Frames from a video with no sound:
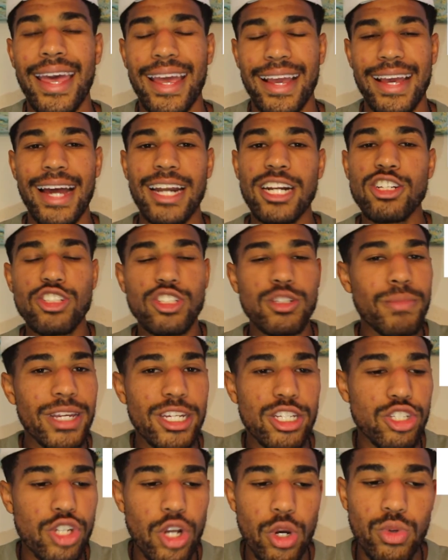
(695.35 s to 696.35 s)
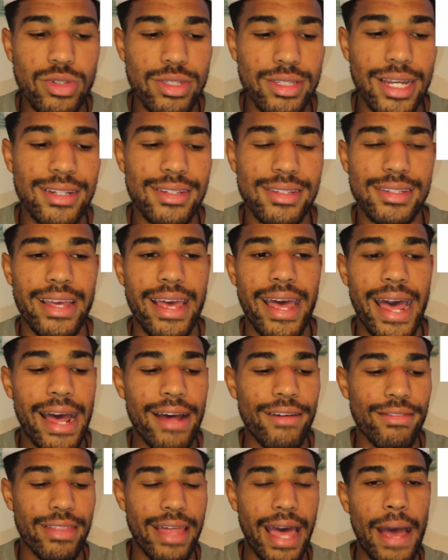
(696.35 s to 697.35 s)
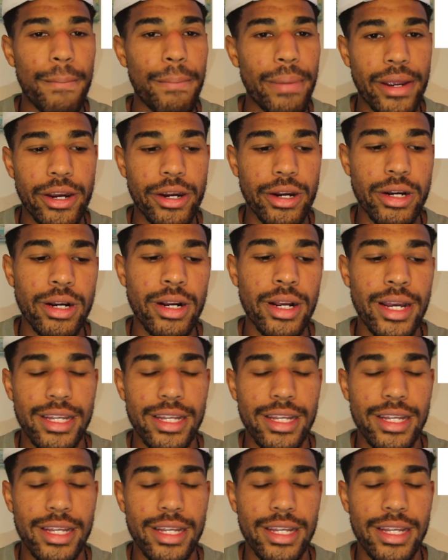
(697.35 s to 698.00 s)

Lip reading: it kind of just makes no sense to have that pair.